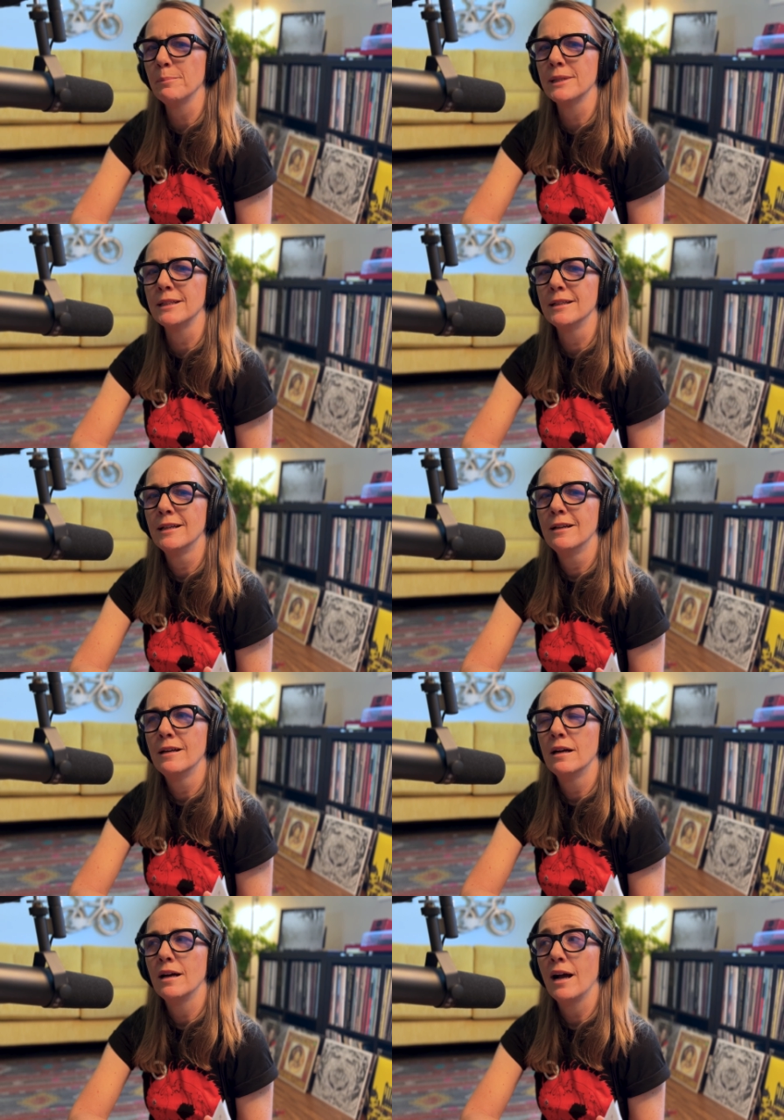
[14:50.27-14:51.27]
but
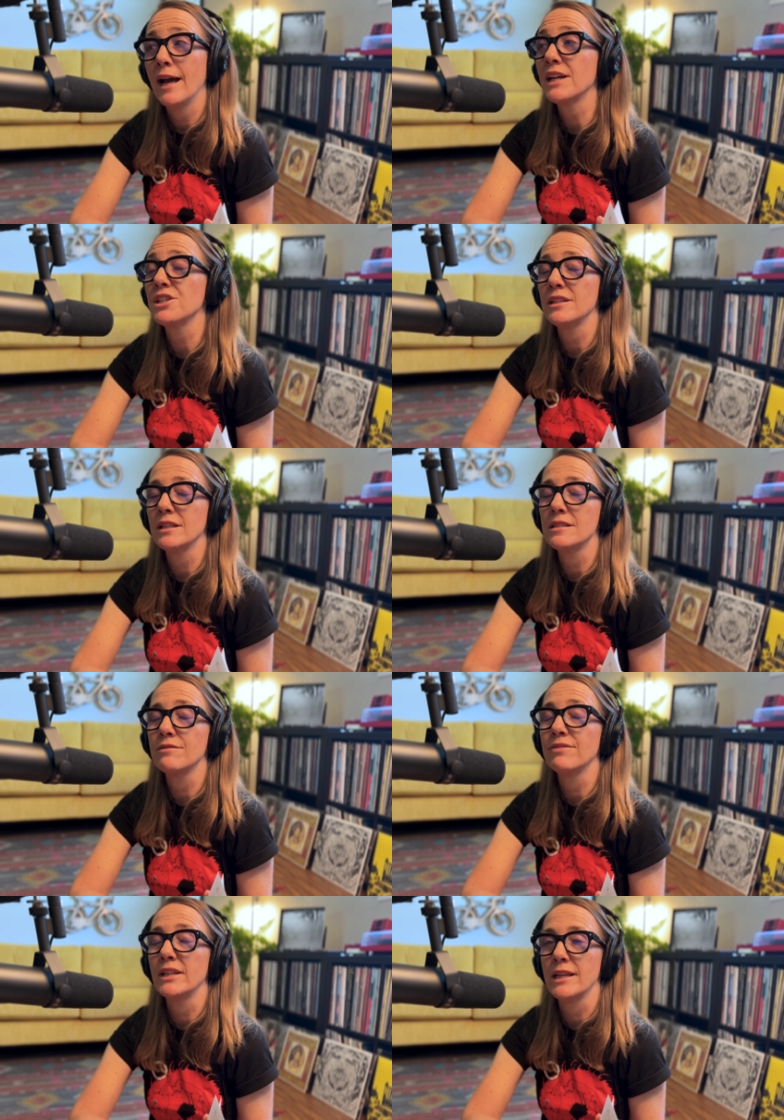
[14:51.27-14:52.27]
I actually think it's a
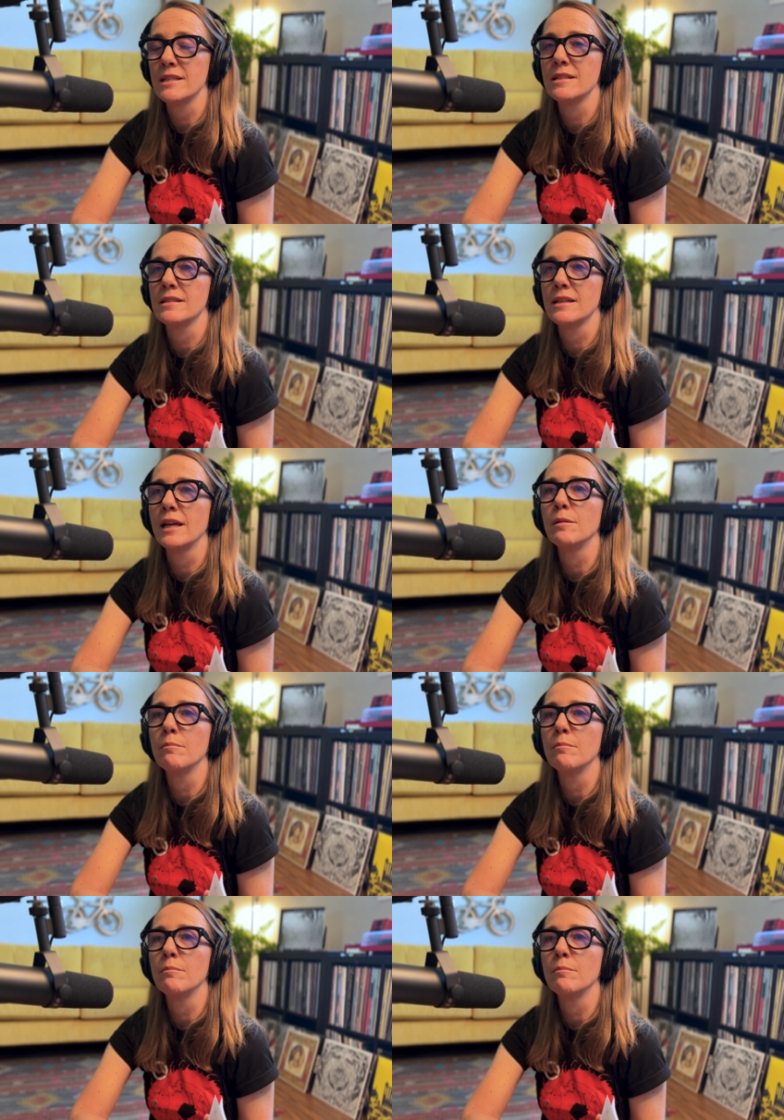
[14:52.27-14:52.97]
fantastic saying.